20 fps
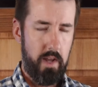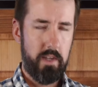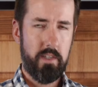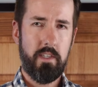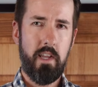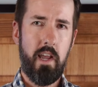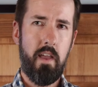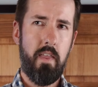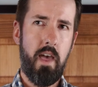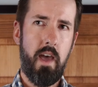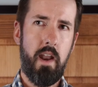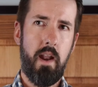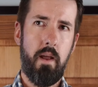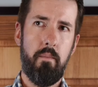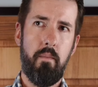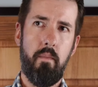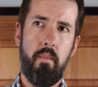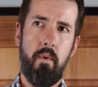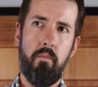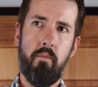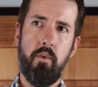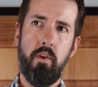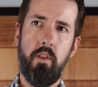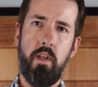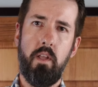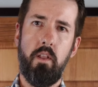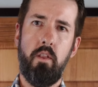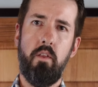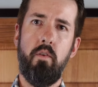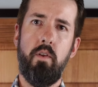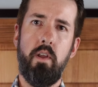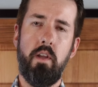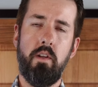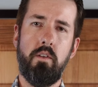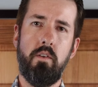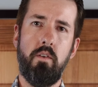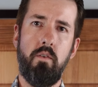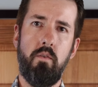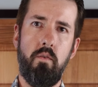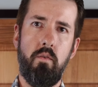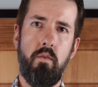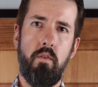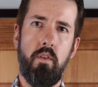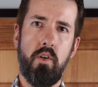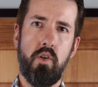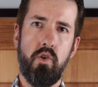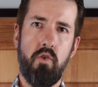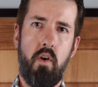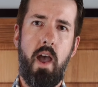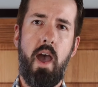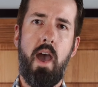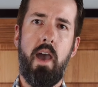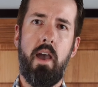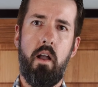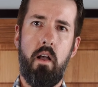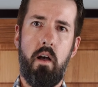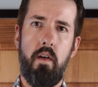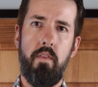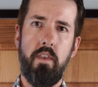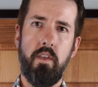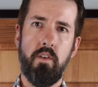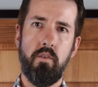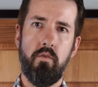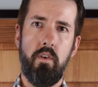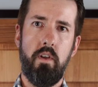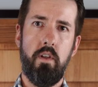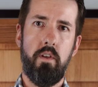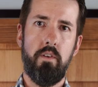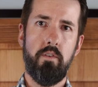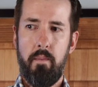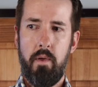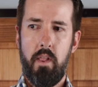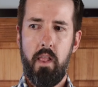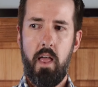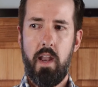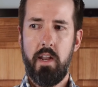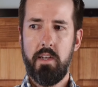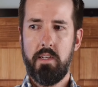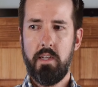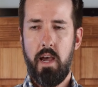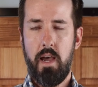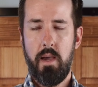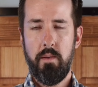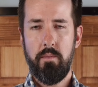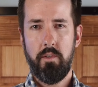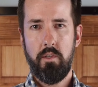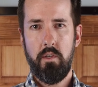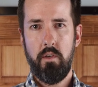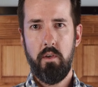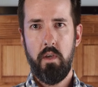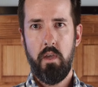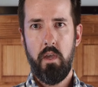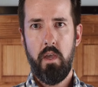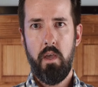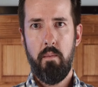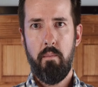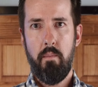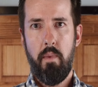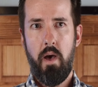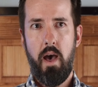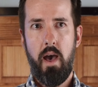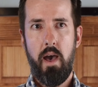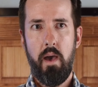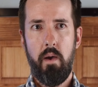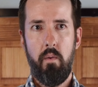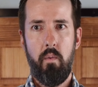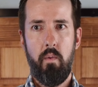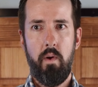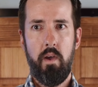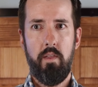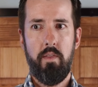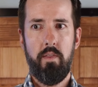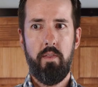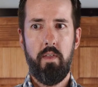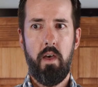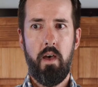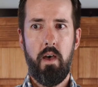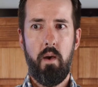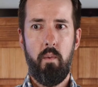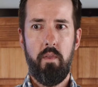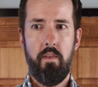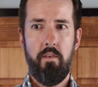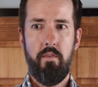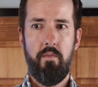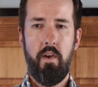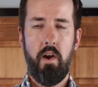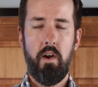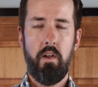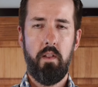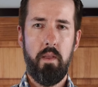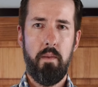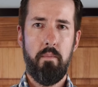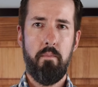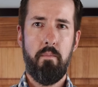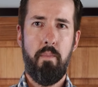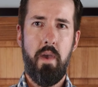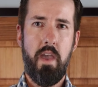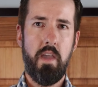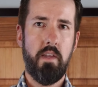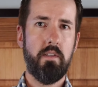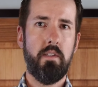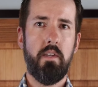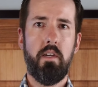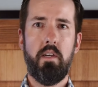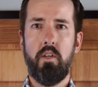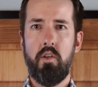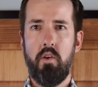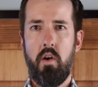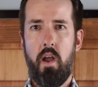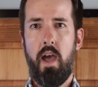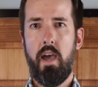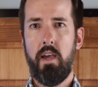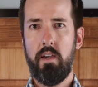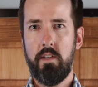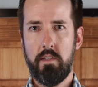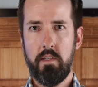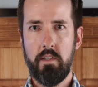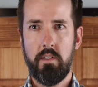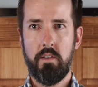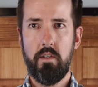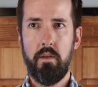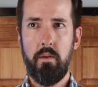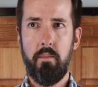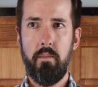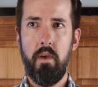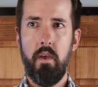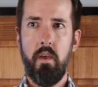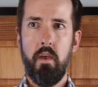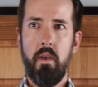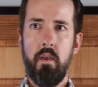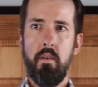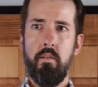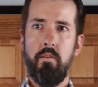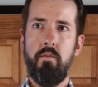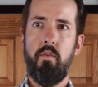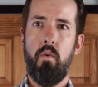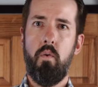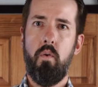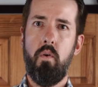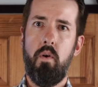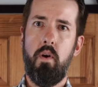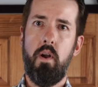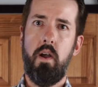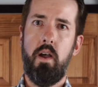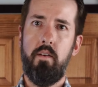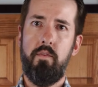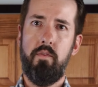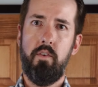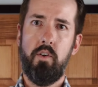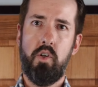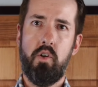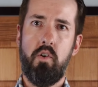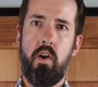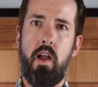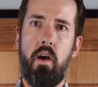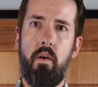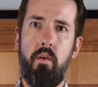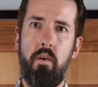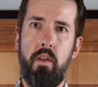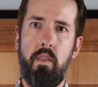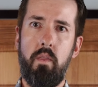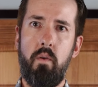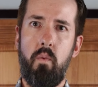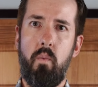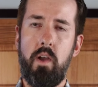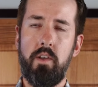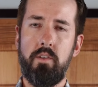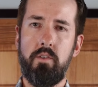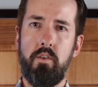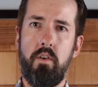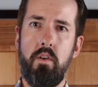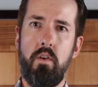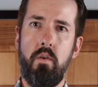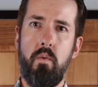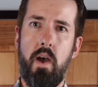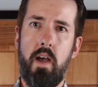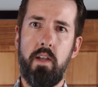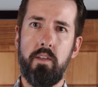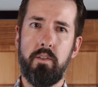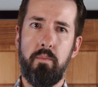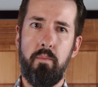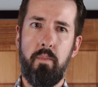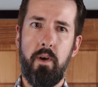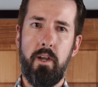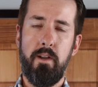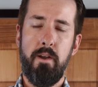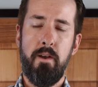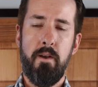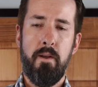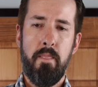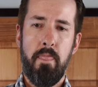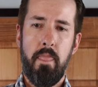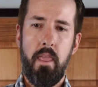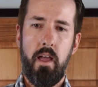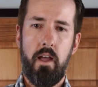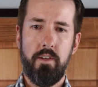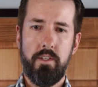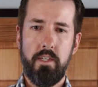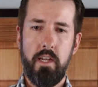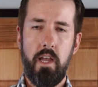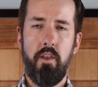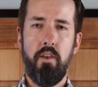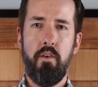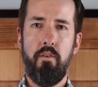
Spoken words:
I say that, I'm really alluding to the drag on these reels. A lot of times you can get by with a fairly basic drag system for trout in the Western US, but I'll tell